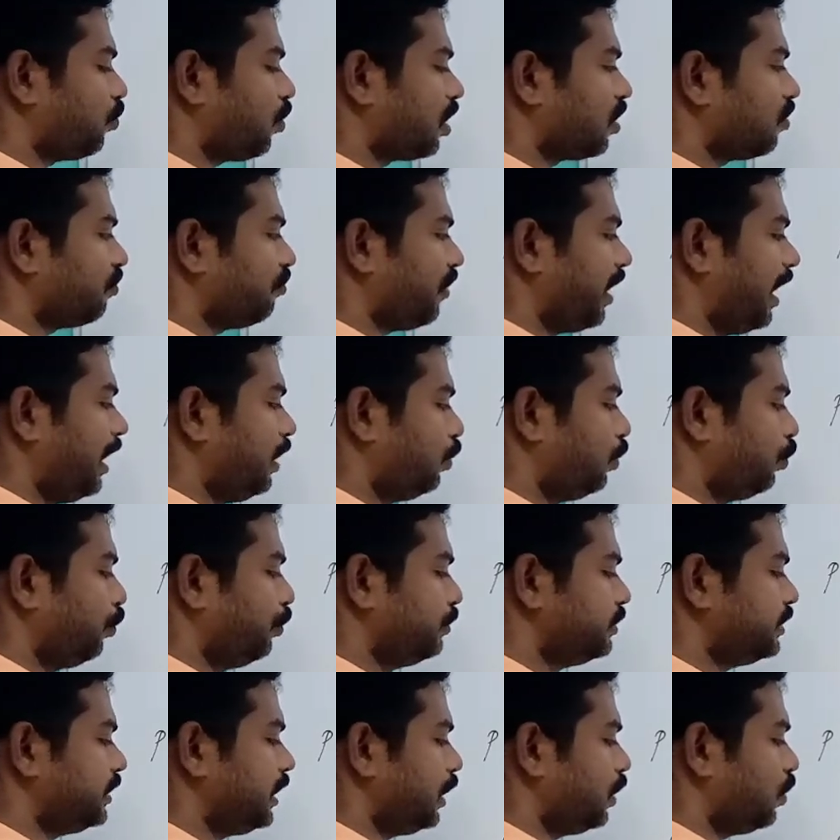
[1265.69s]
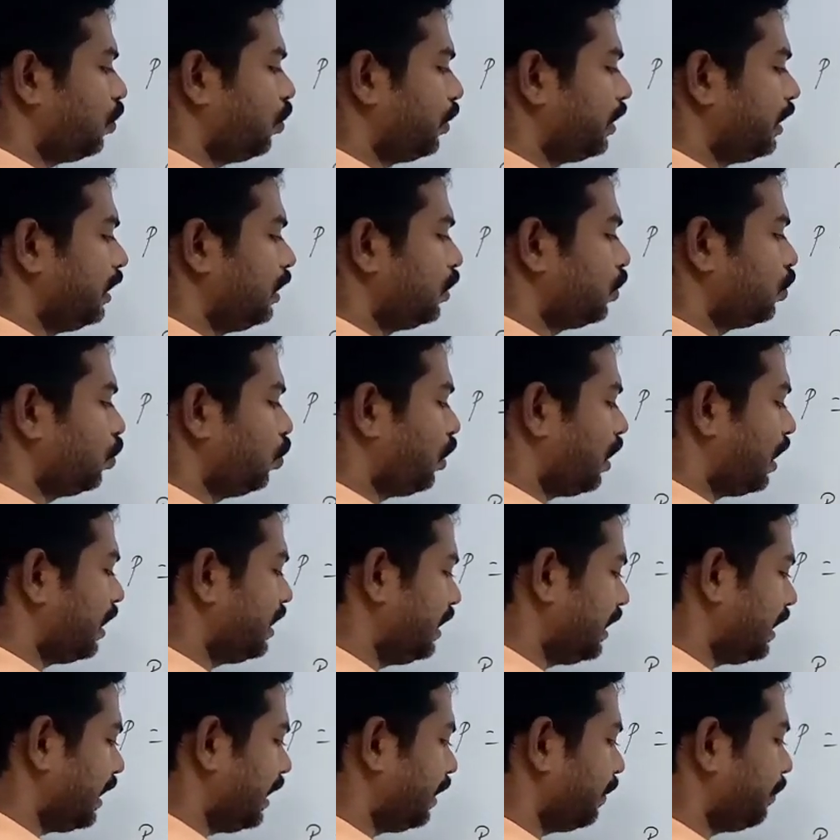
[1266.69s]
1520 into
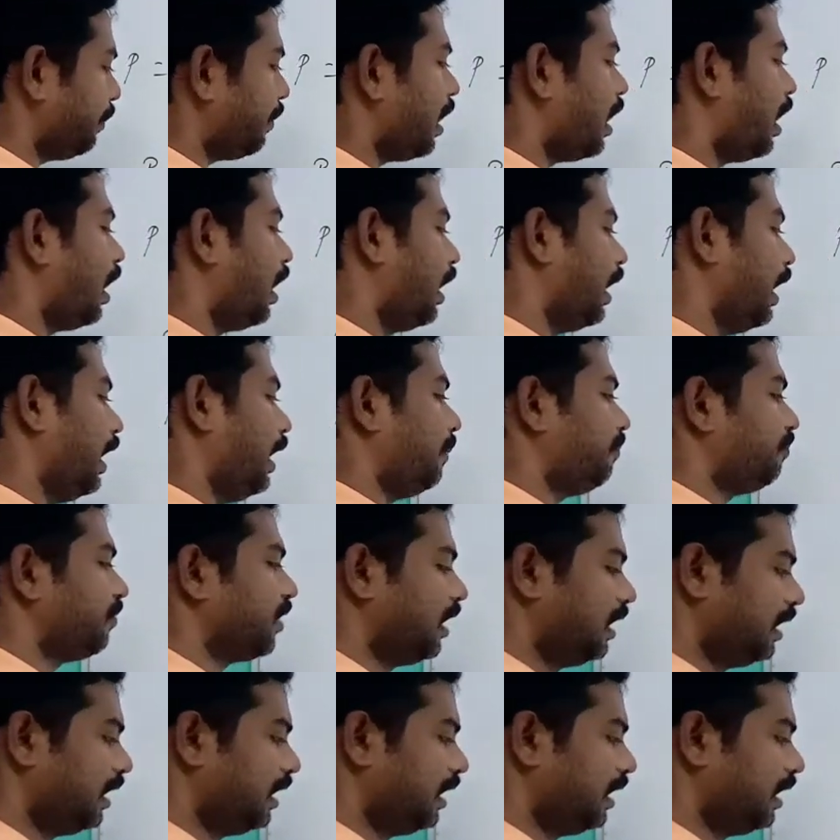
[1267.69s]
100 by,